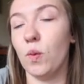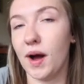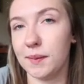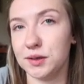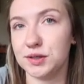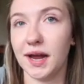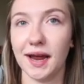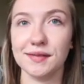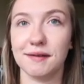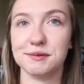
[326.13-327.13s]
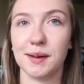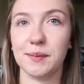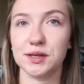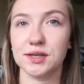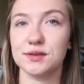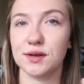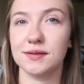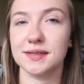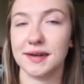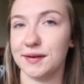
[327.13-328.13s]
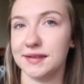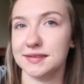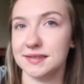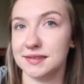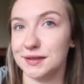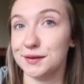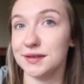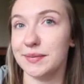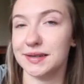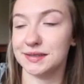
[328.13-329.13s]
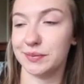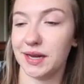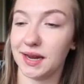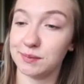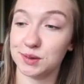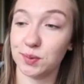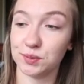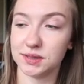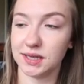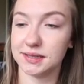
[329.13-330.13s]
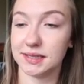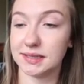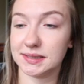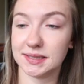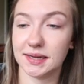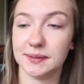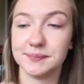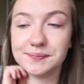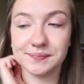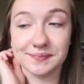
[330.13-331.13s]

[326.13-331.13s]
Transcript: how much I had left in my budget. So I was like, okay, this is clearly meant to be. I'm supposed to get this. Um,